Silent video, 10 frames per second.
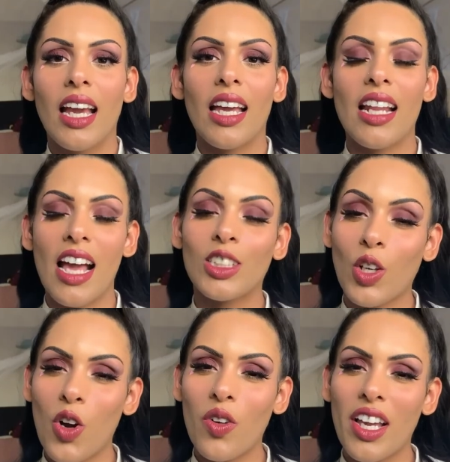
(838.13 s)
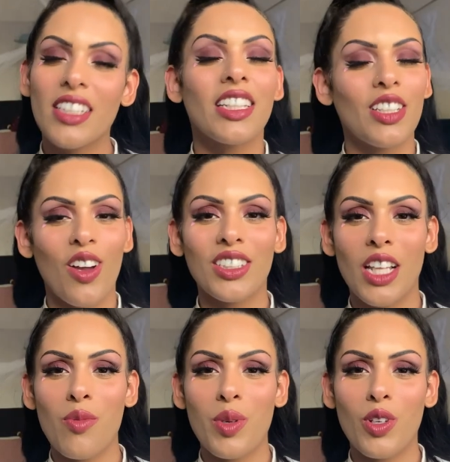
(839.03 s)
And as always, y'all
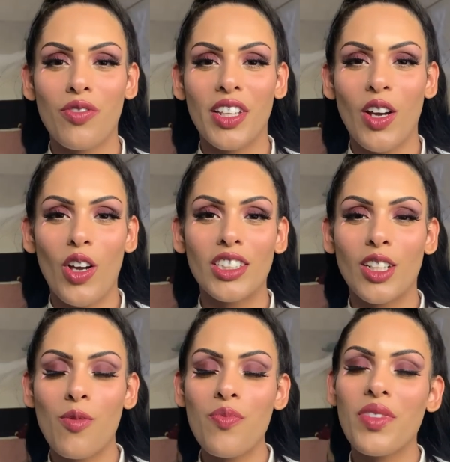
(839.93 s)
stay beautifully awesome.